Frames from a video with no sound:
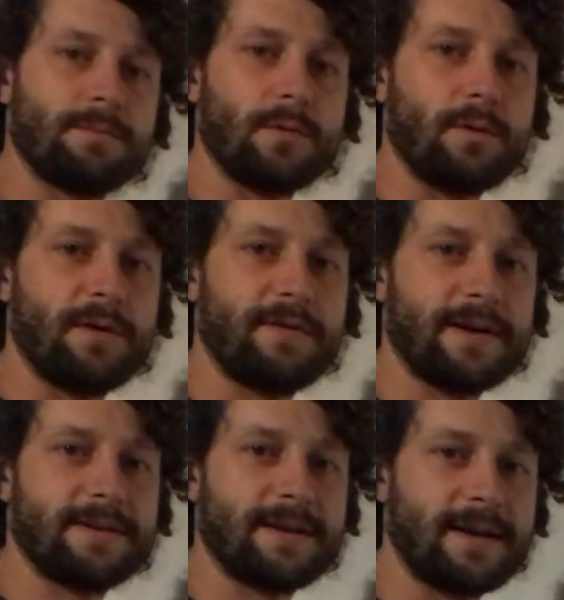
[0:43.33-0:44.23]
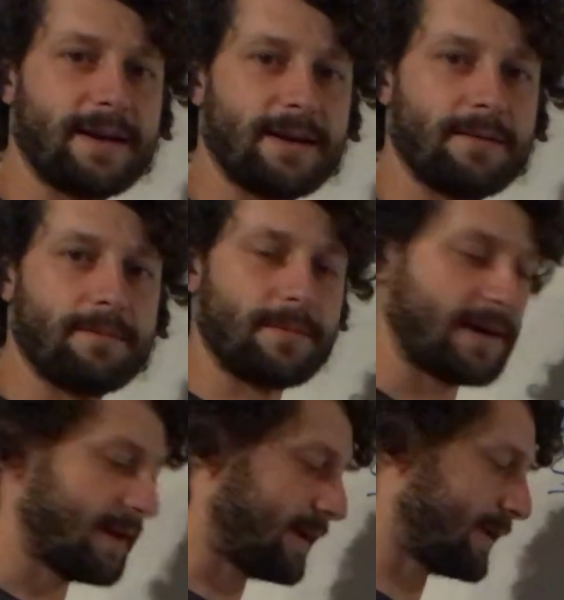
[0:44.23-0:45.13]
But what if I take my
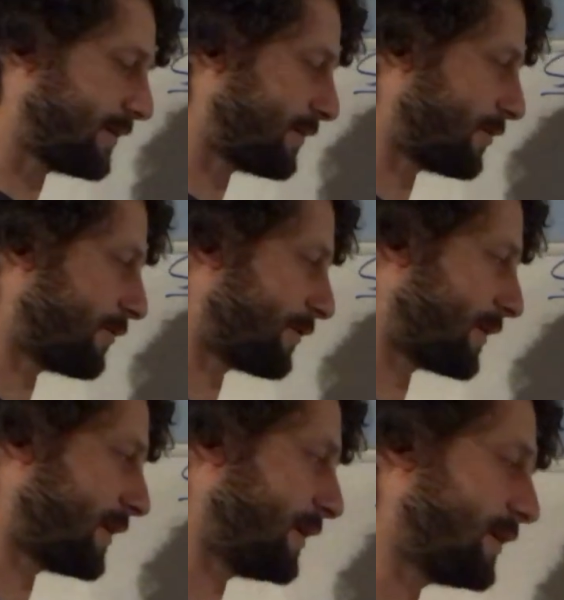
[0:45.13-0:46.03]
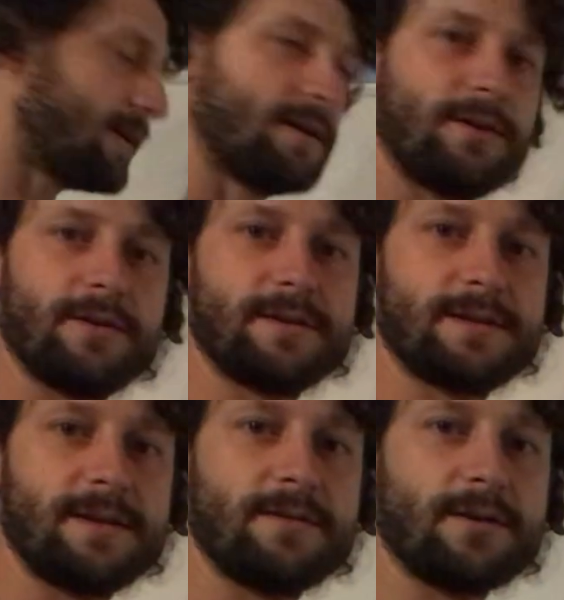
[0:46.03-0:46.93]
hand over here? You can
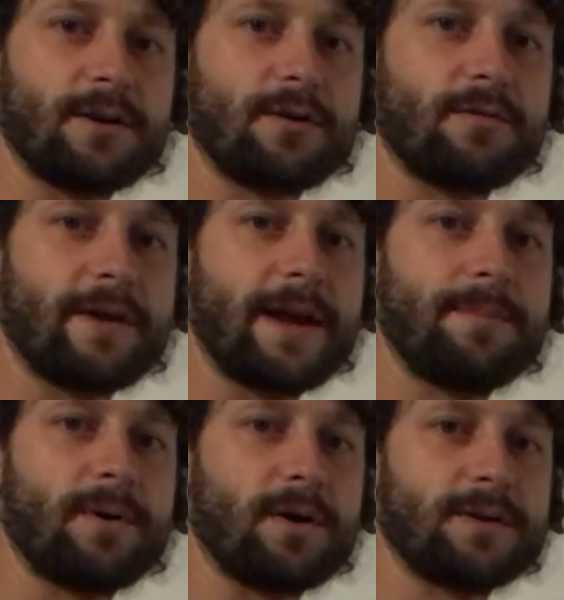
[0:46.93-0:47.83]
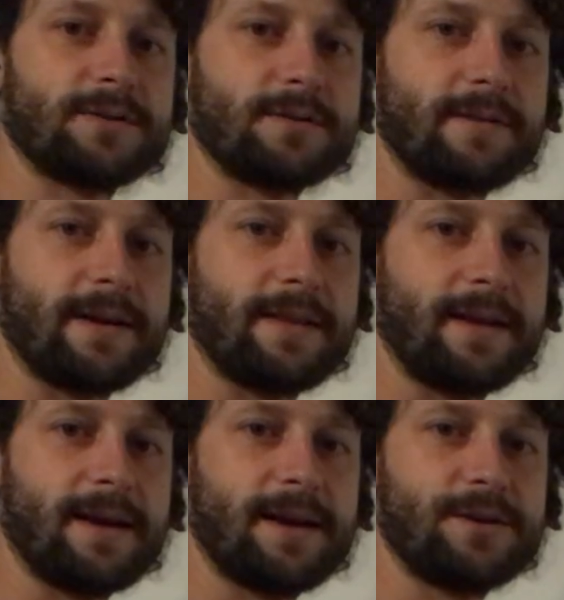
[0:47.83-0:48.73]
see there are gray parts around
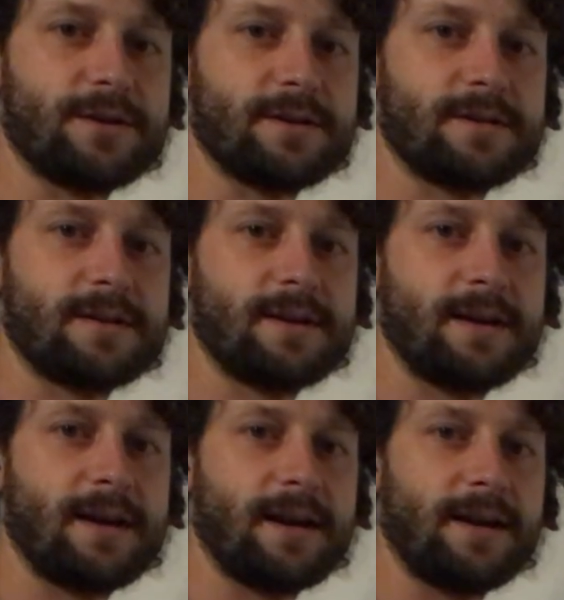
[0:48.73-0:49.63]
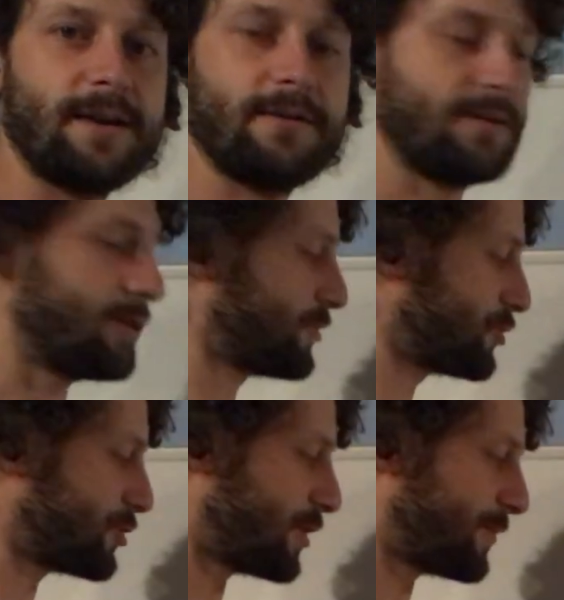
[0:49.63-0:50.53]
the edges, and here it looks
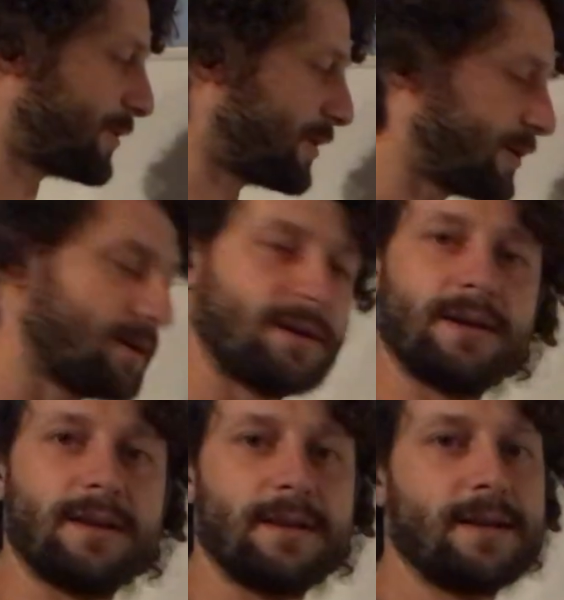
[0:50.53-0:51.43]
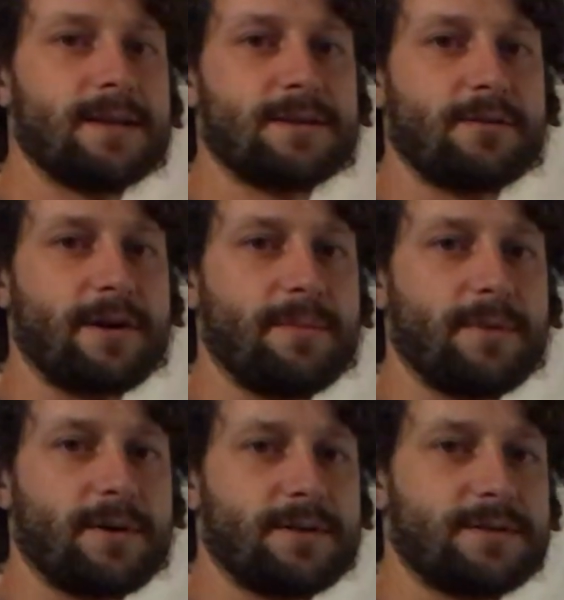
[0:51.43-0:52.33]
sharper. Less gray
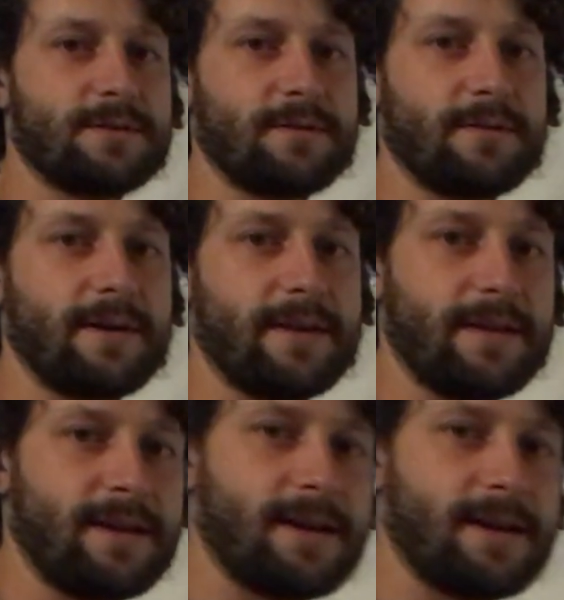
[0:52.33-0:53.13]
parts around the